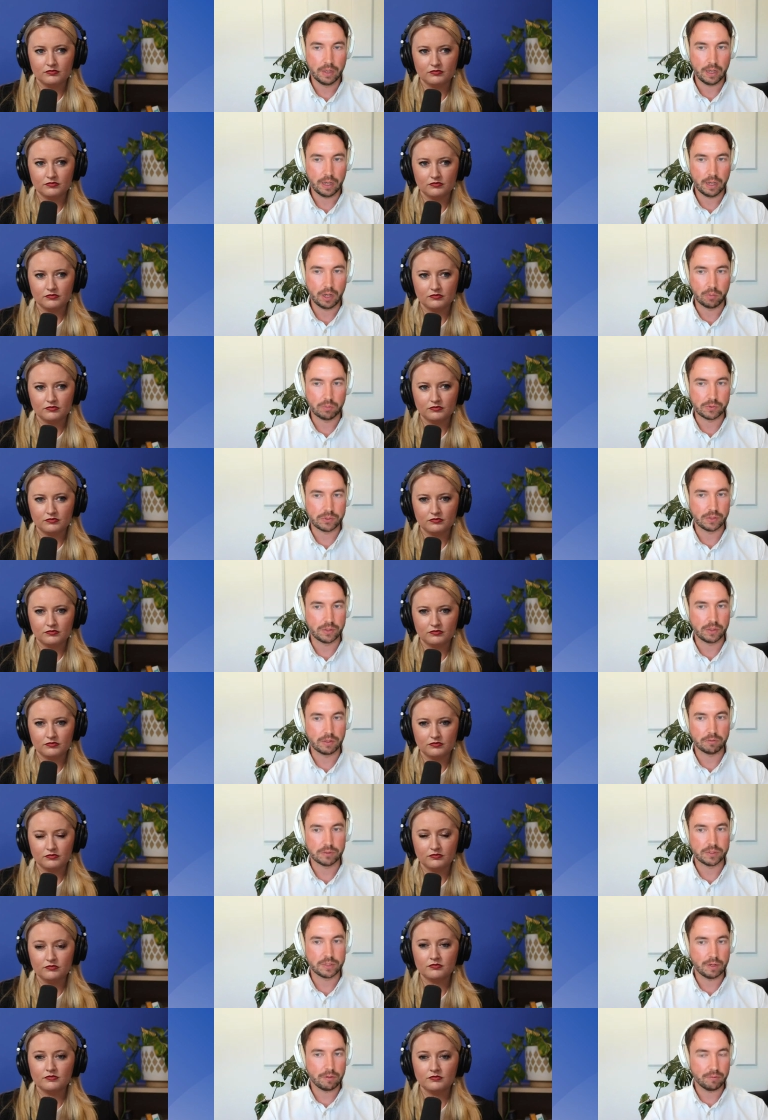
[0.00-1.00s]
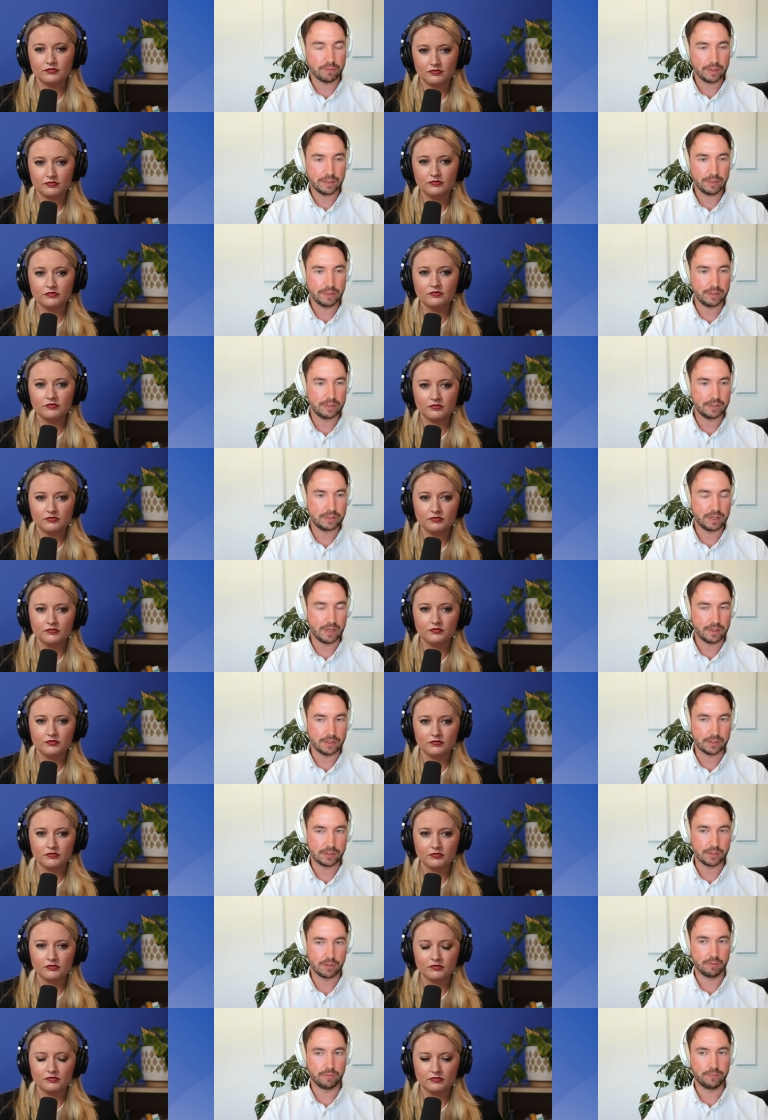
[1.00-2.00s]
Speaker 1: Um, so there was definitely the
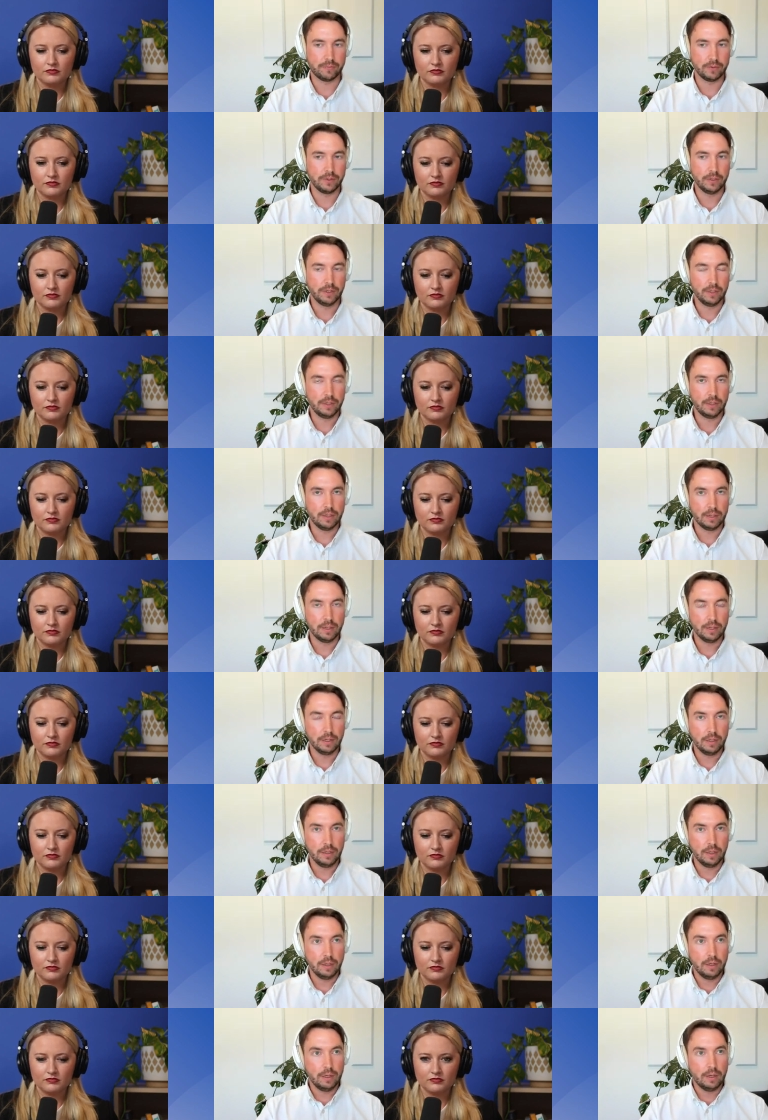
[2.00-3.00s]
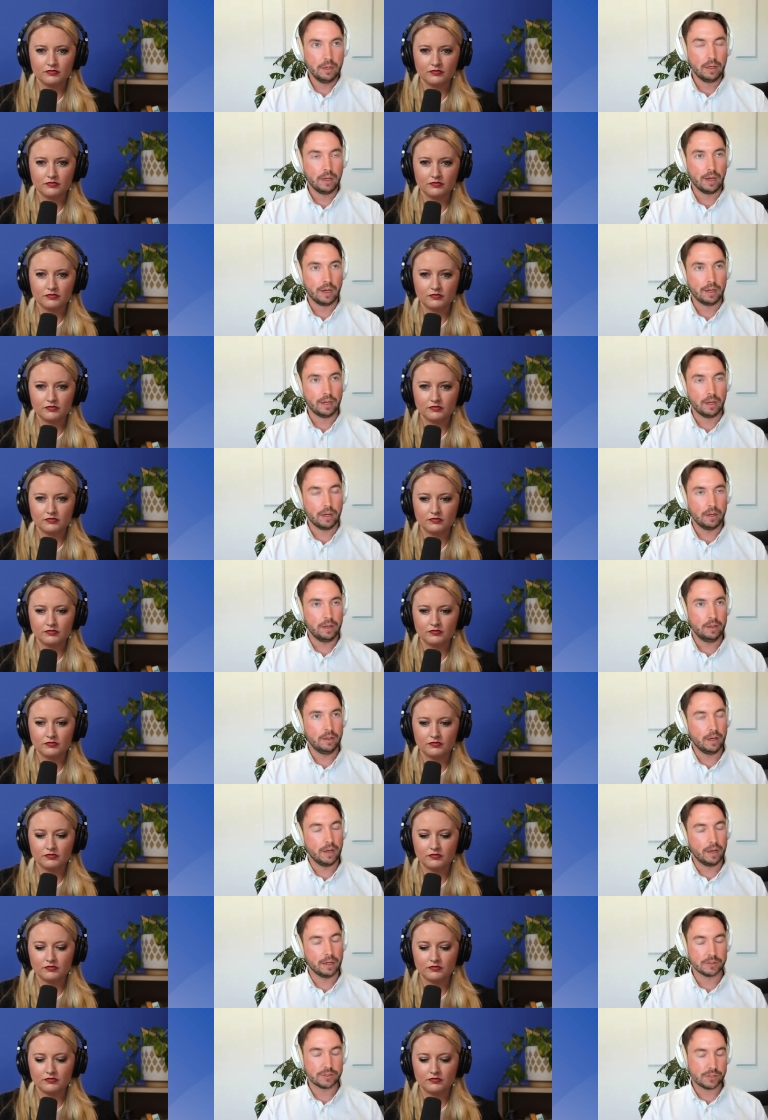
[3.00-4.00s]
sense of uh,
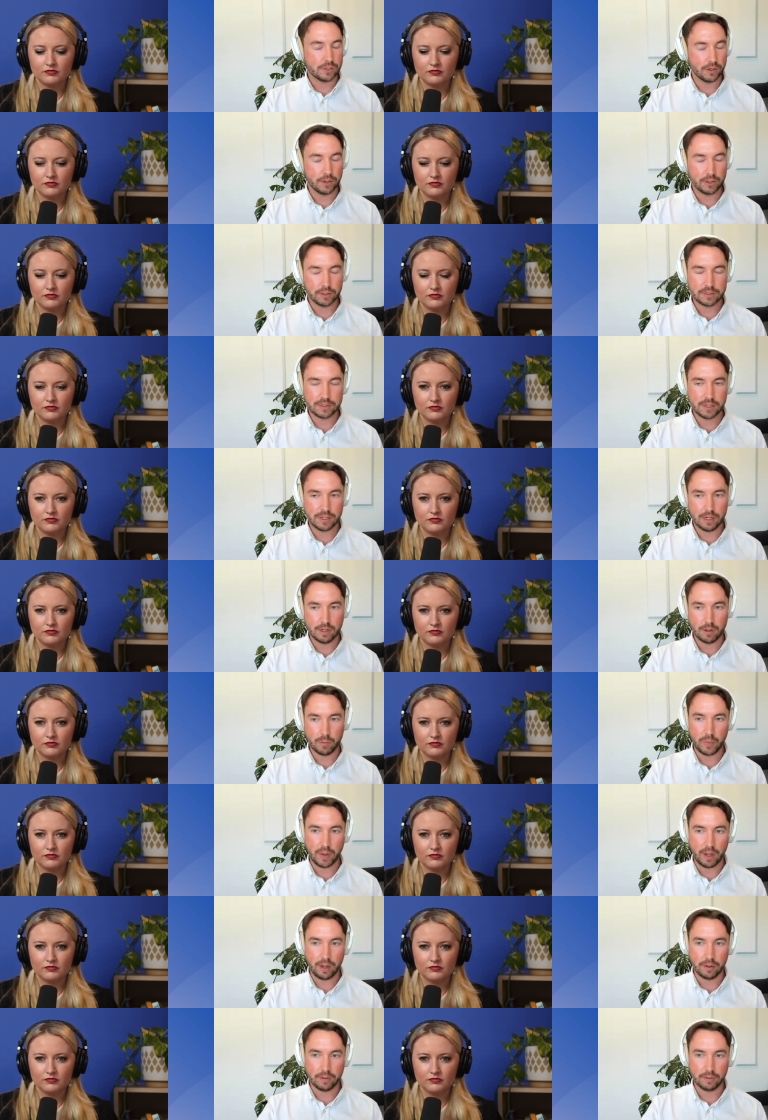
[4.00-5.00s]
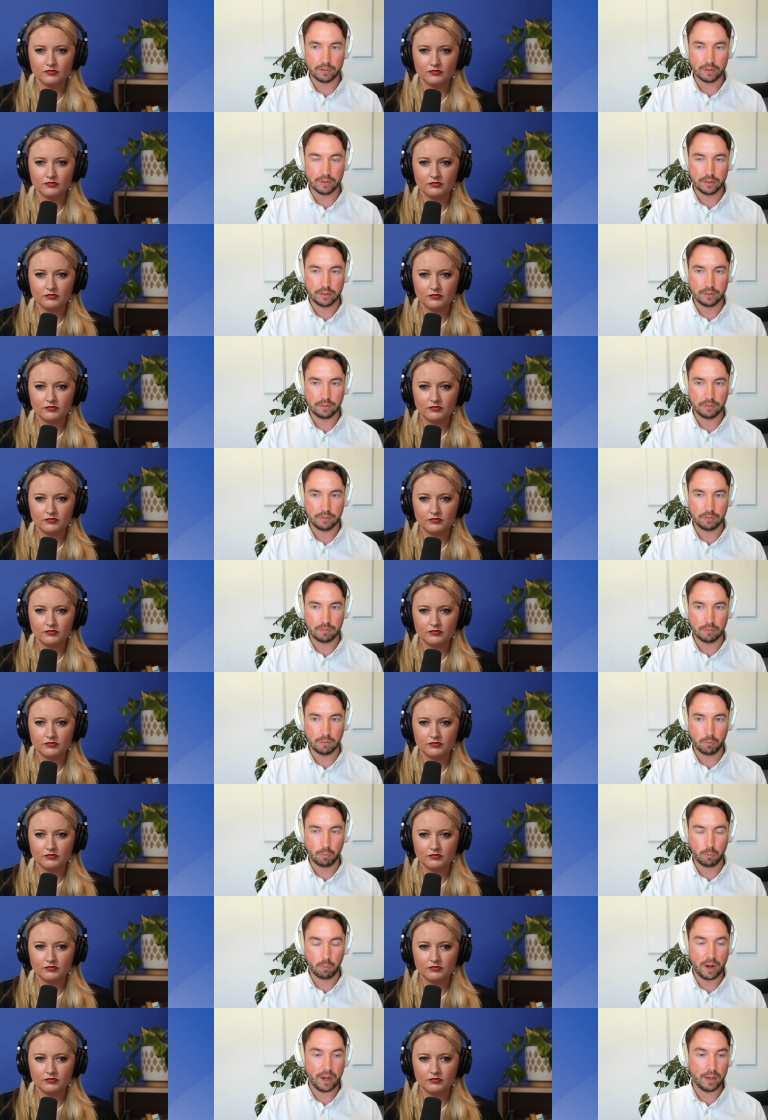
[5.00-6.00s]
uncertainty about
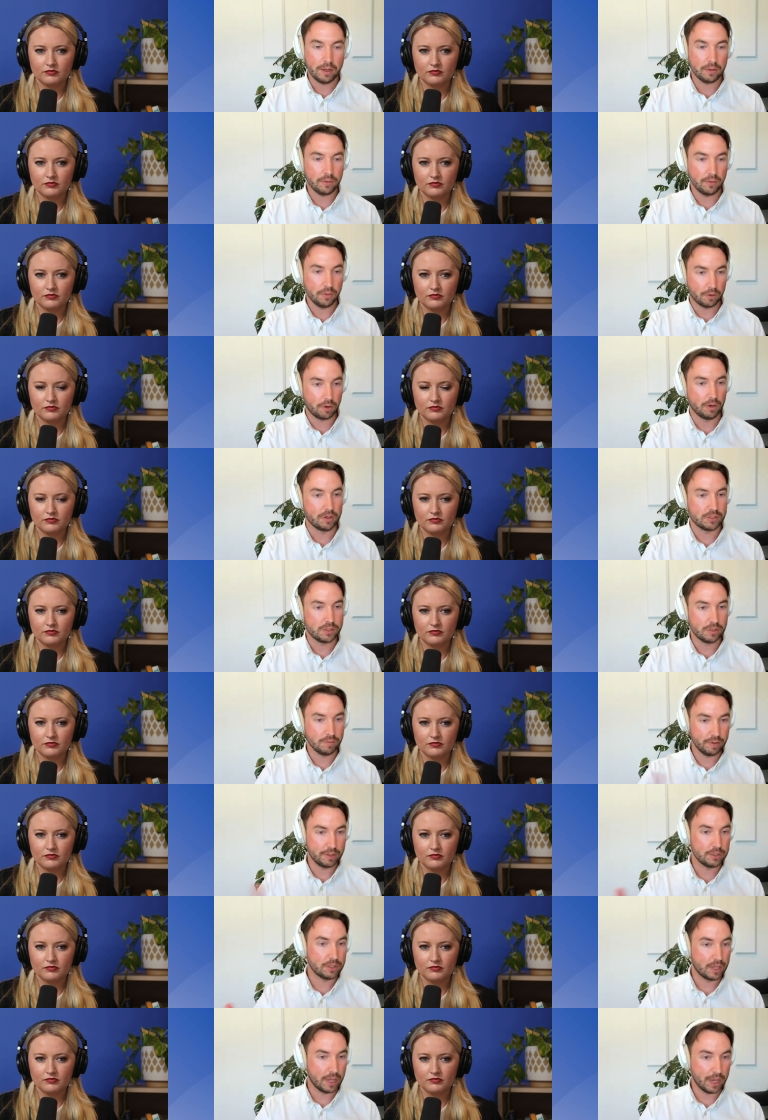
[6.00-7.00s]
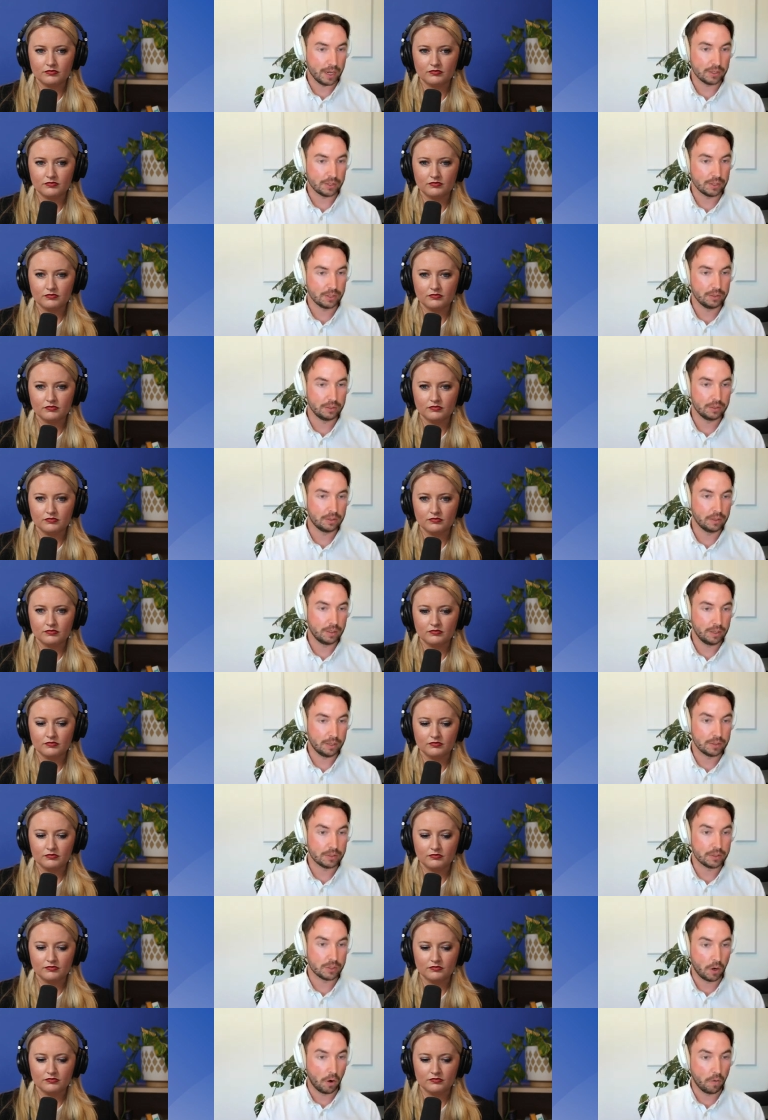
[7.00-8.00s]
where the cost of education
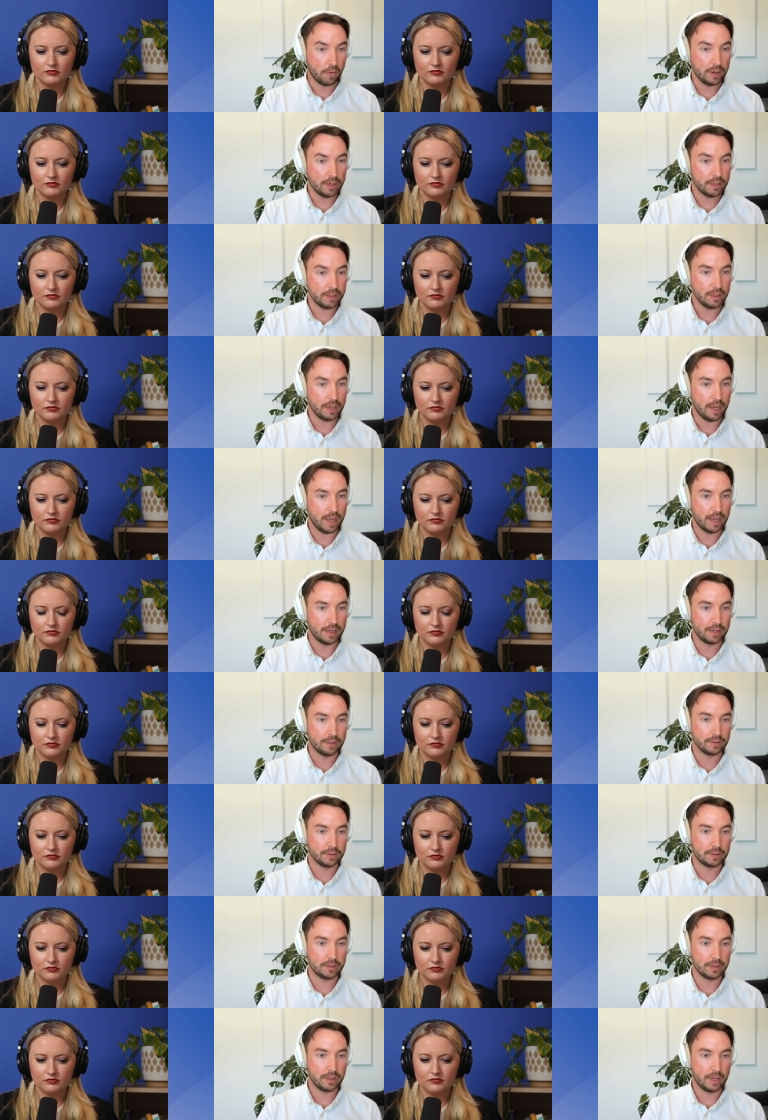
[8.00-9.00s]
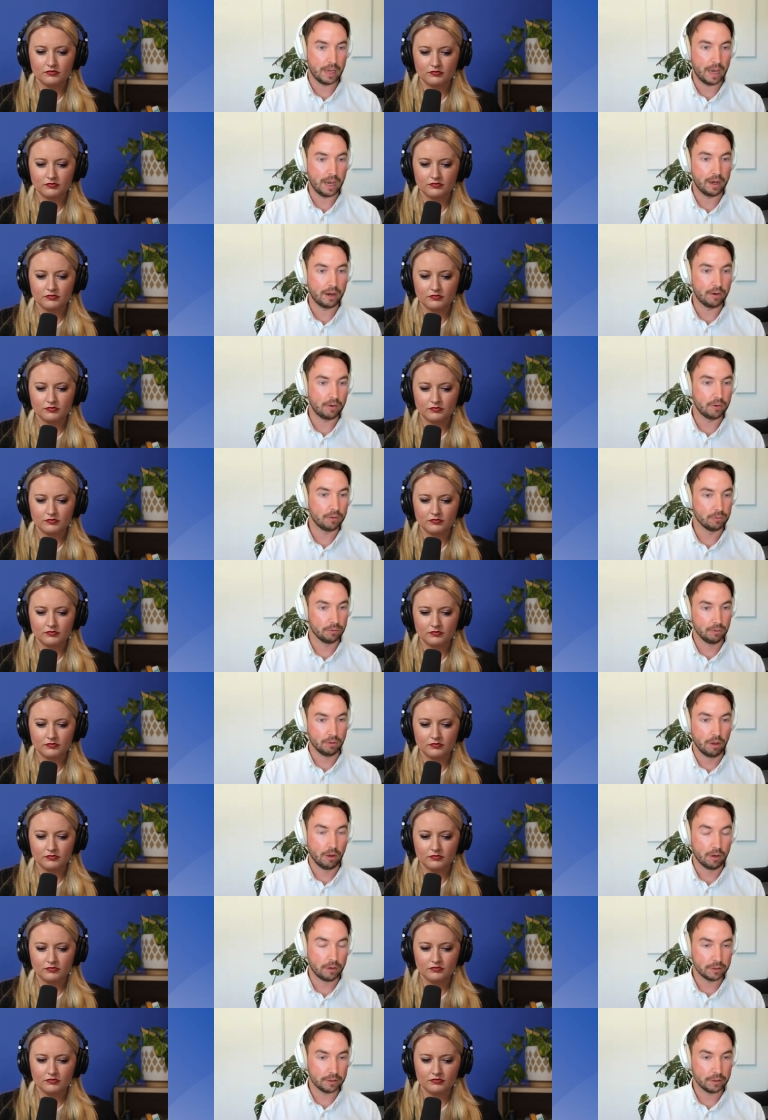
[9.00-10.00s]
is going and how
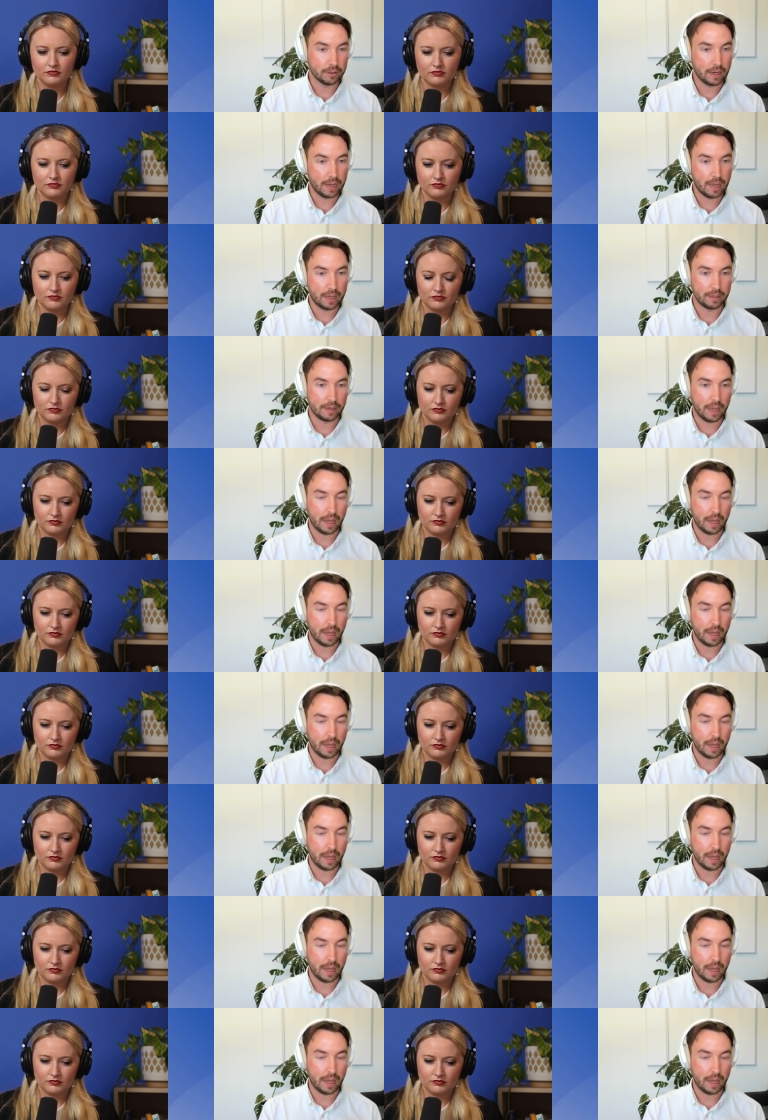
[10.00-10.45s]
long and